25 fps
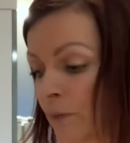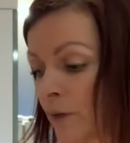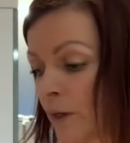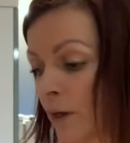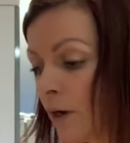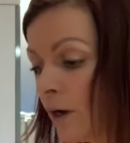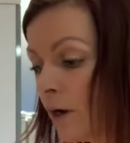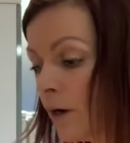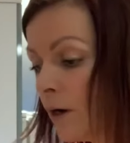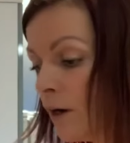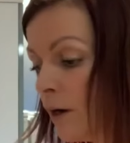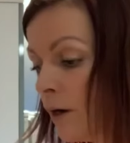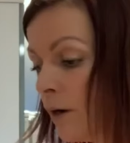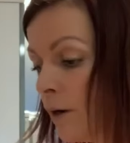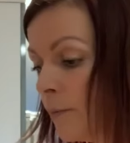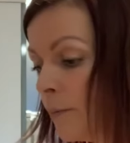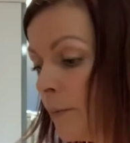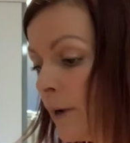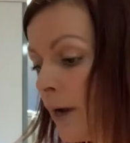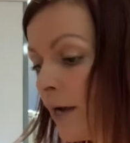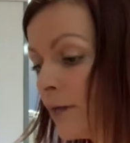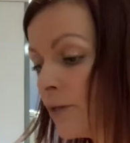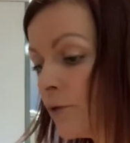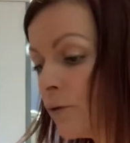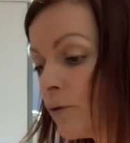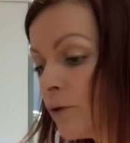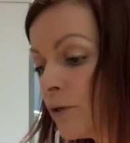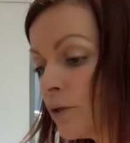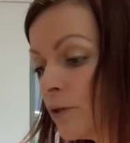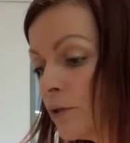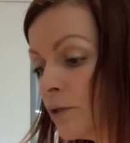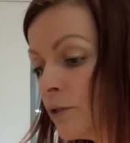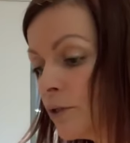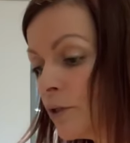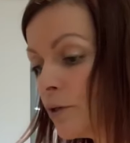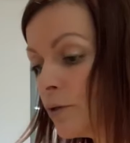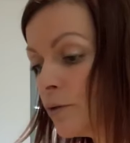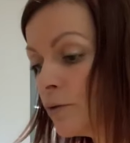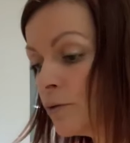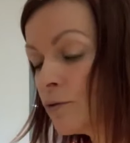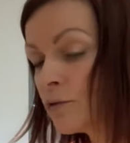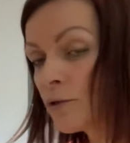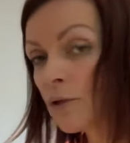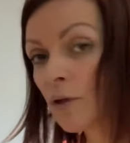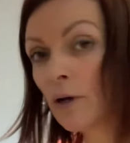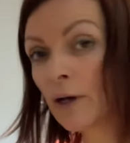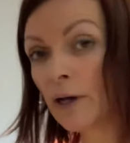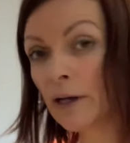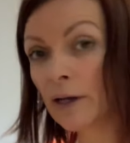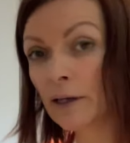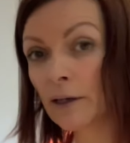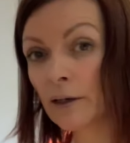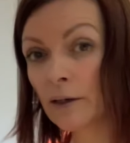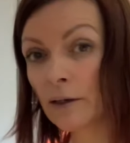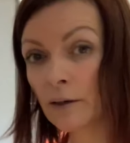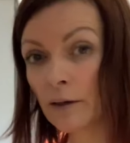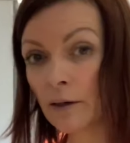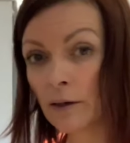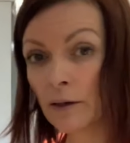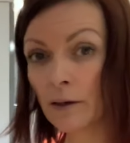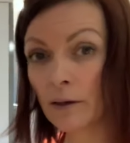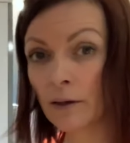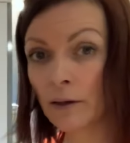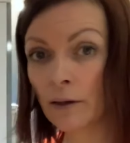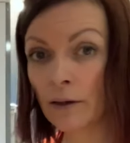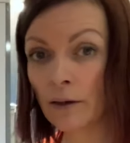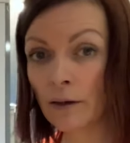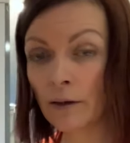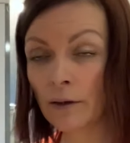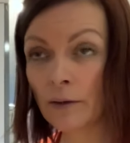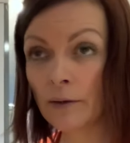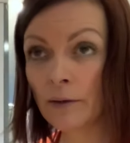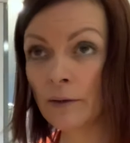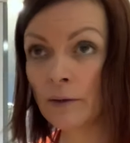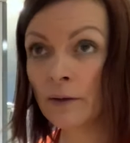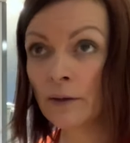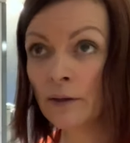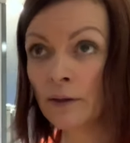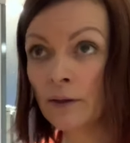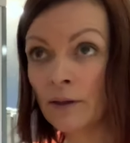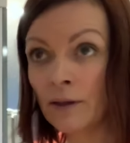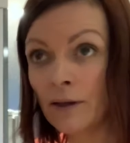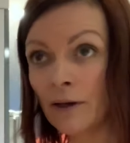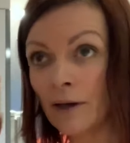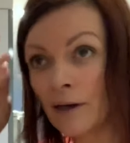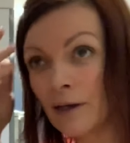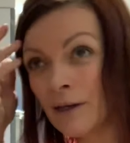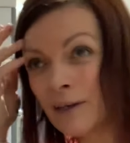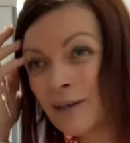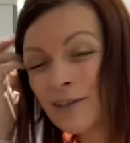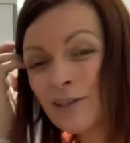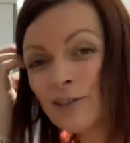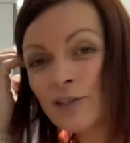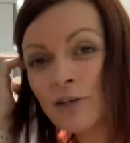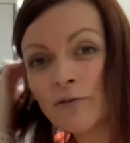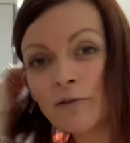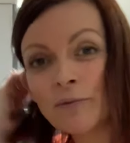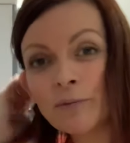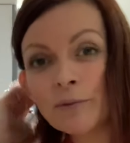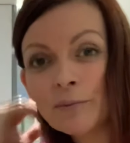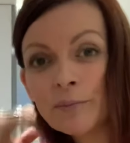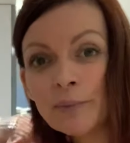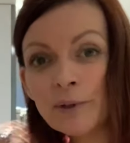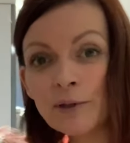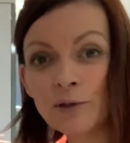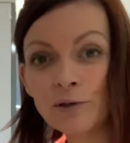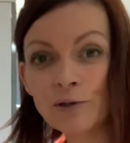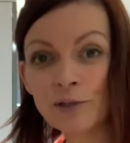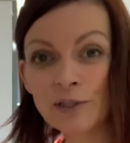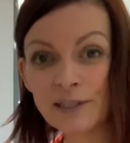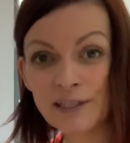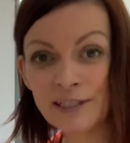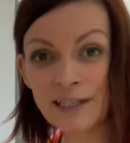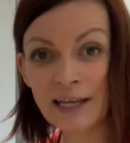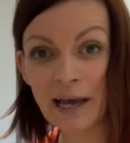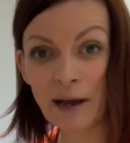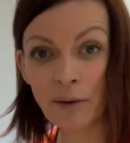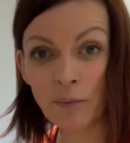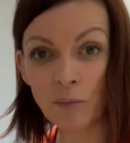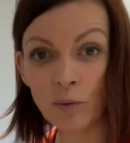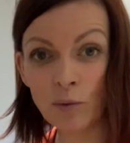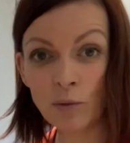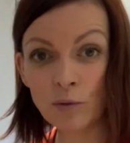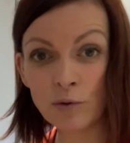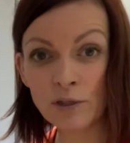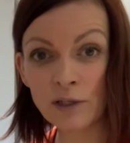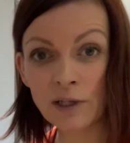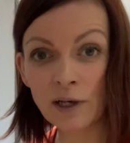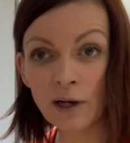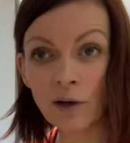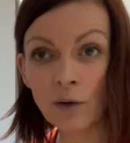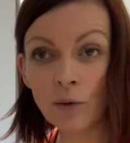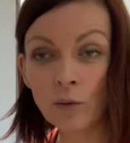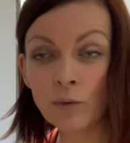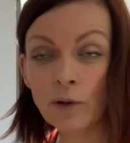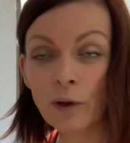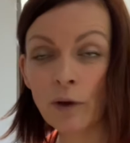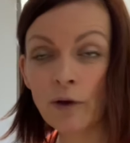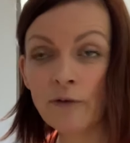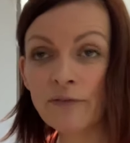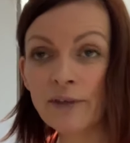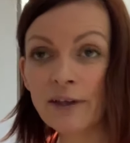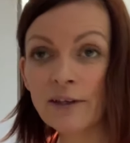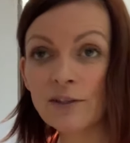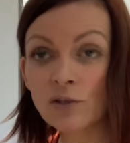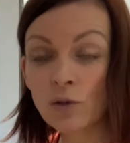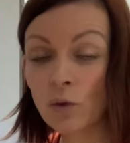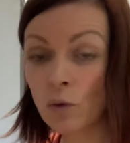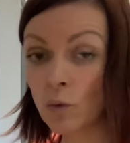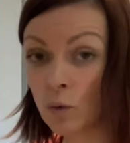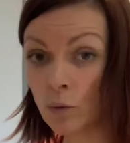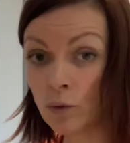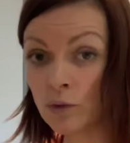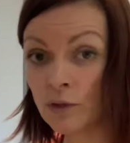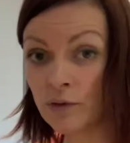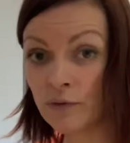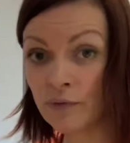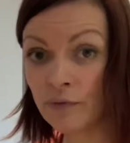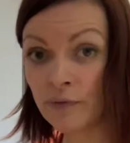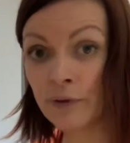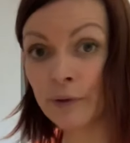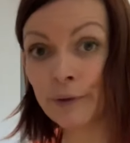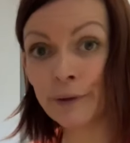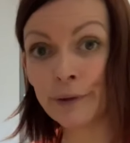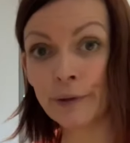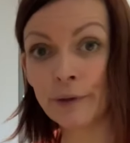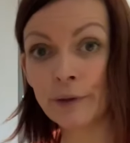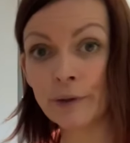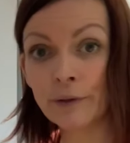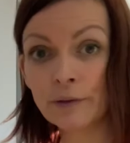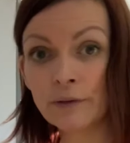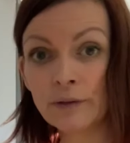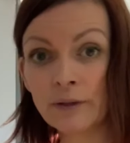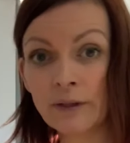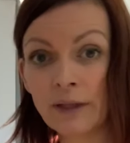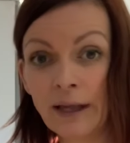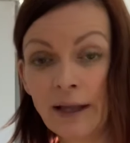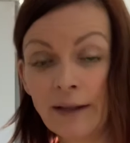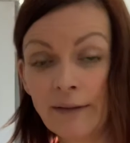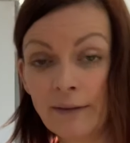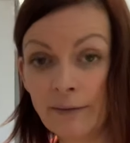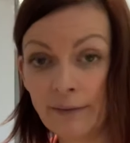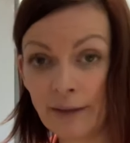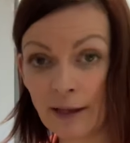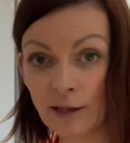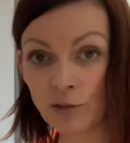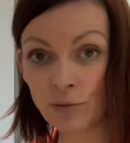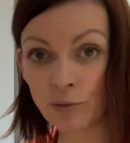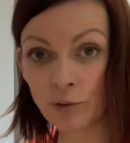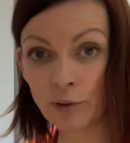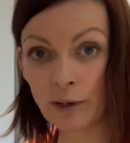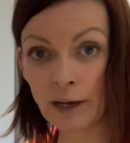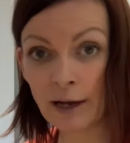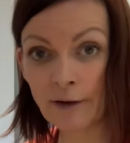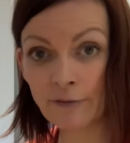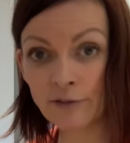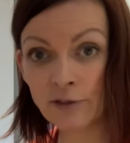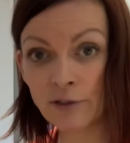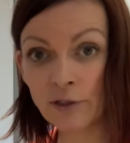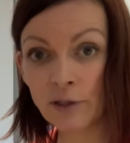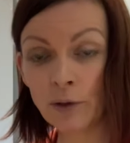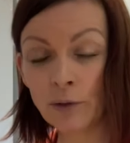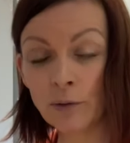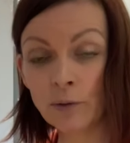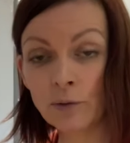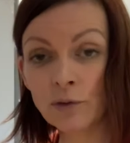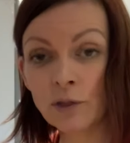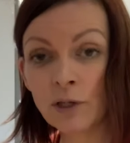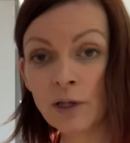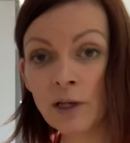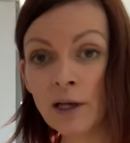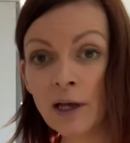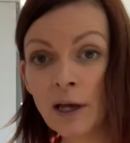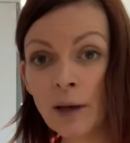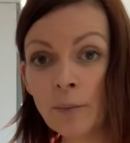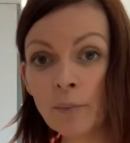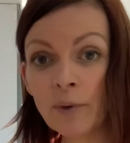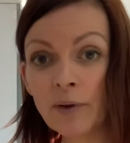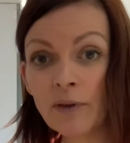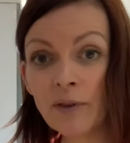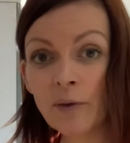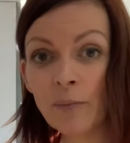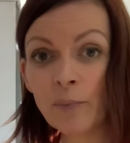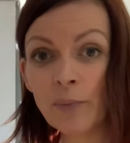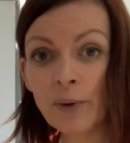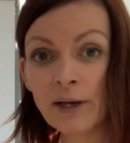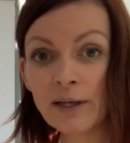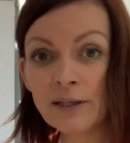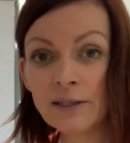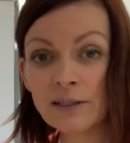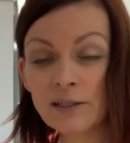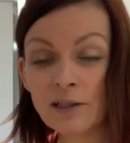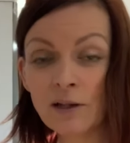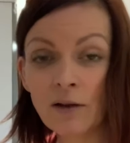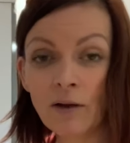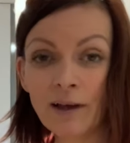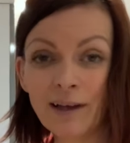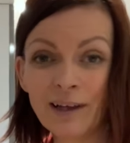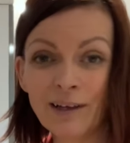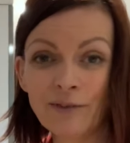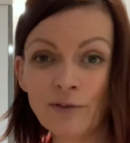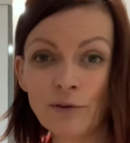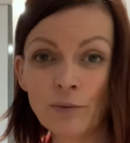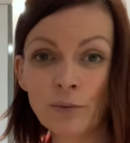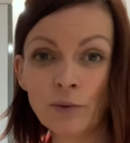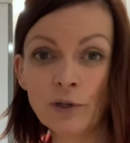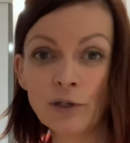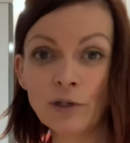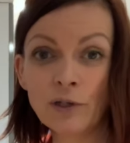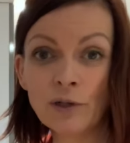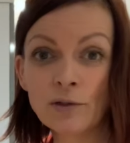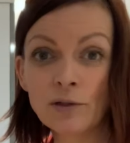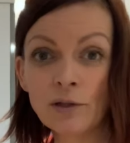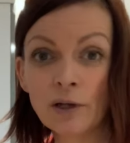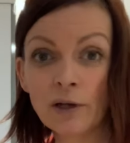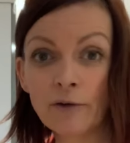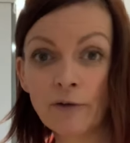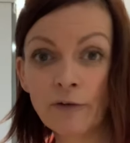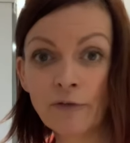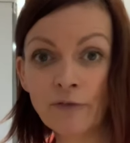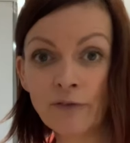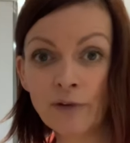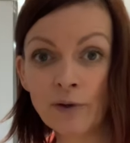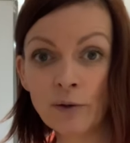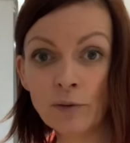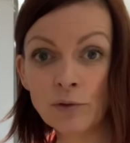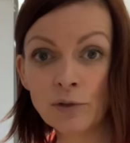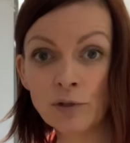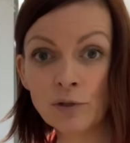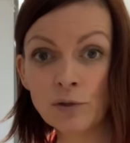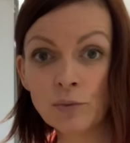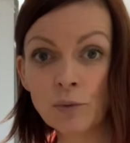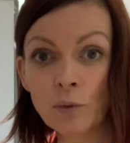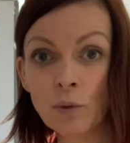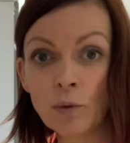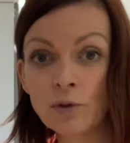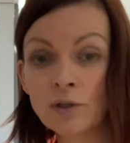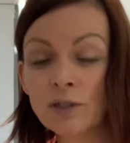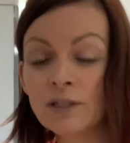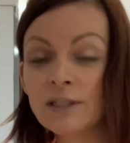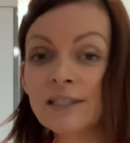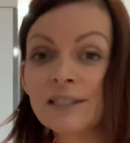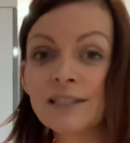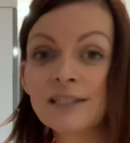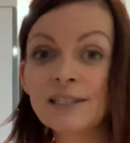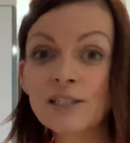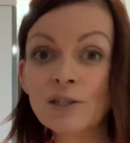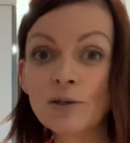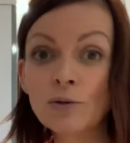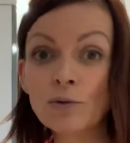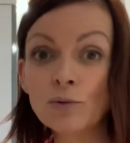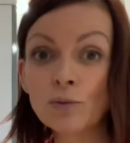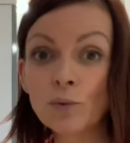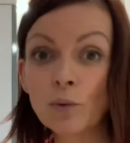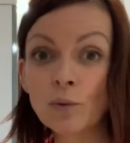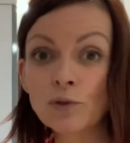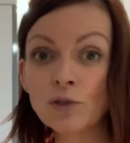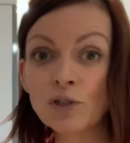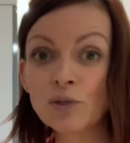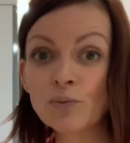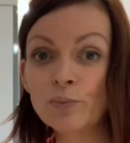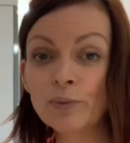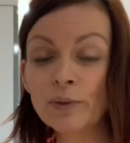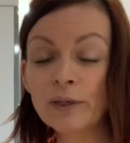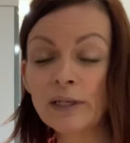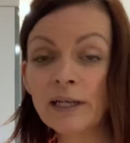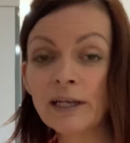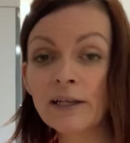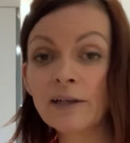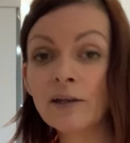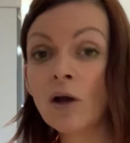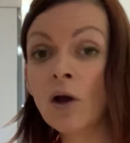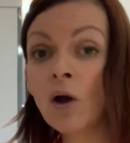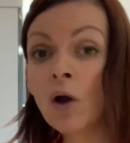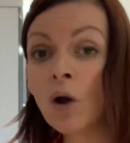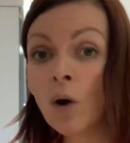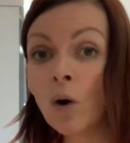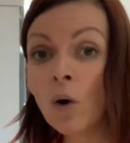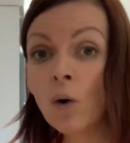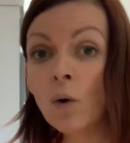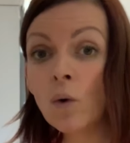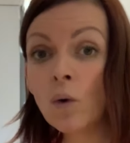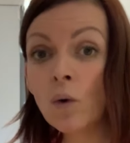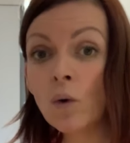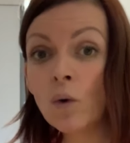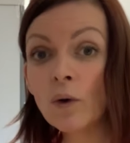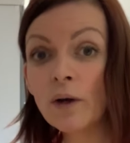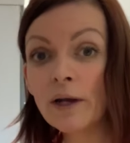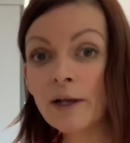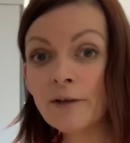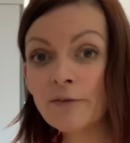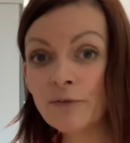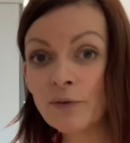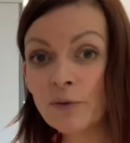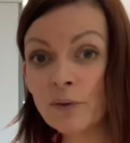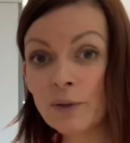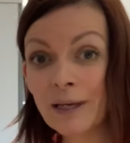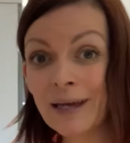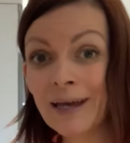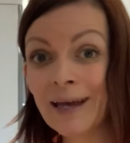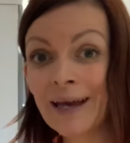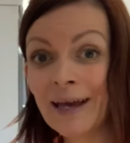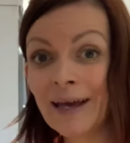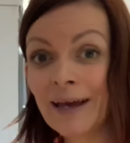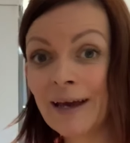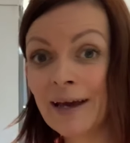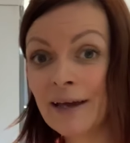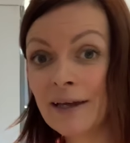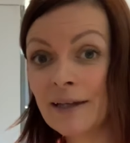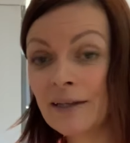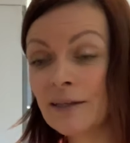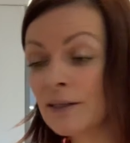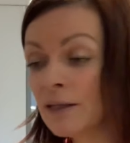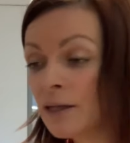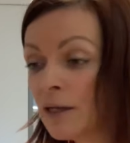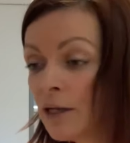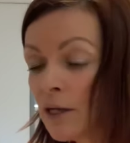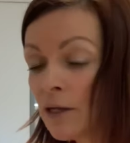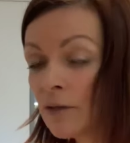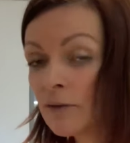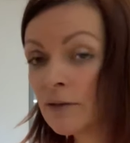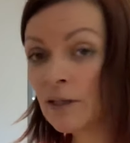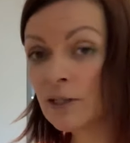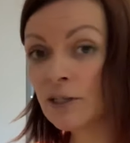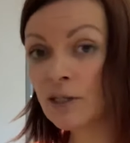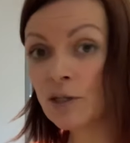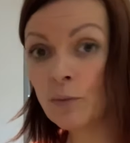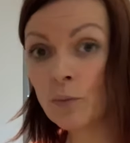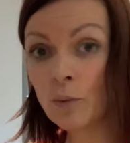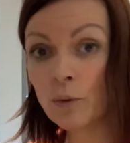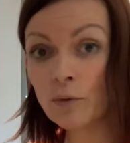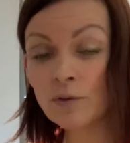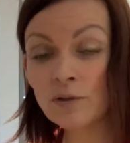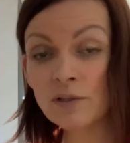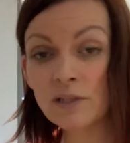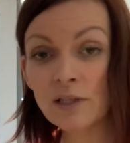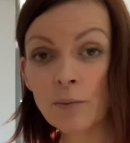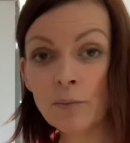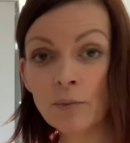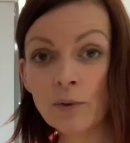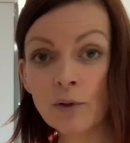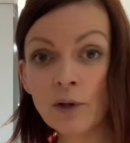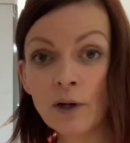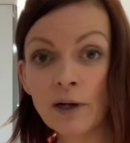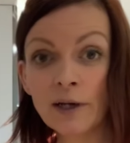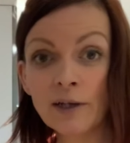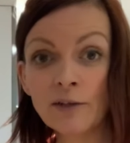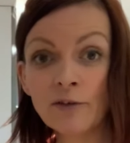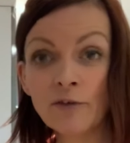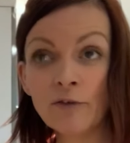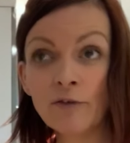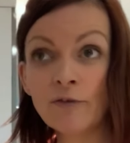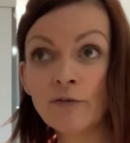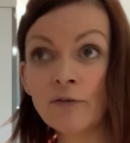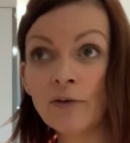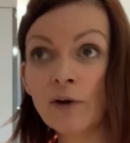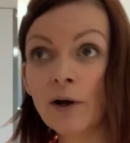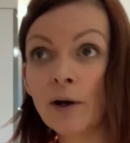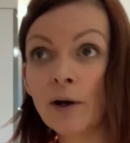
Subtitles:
and you're going to use like, you don't really want to be using tap water, although if that's all you've got, then that's what you'll have to use. But the best, like if you want to use like a filtered water, distilled water is brilliant. Or if you can, then you want some kind of